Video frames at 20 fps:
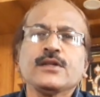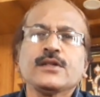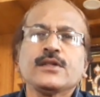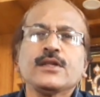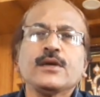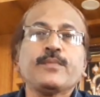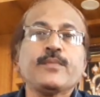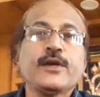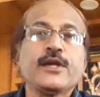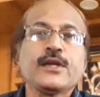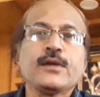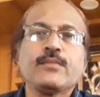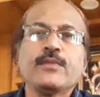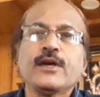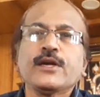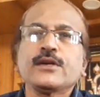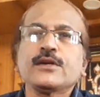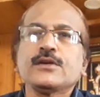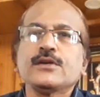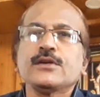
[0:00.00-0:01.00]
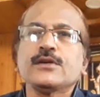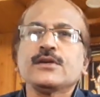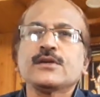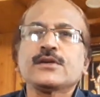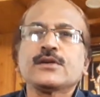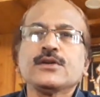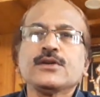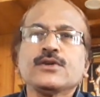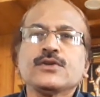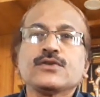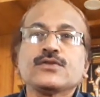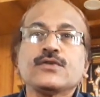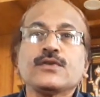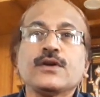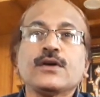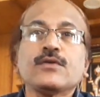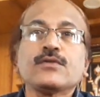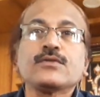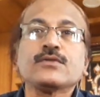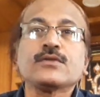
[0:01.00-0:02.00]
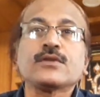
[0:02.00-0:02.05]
the paying banker should have to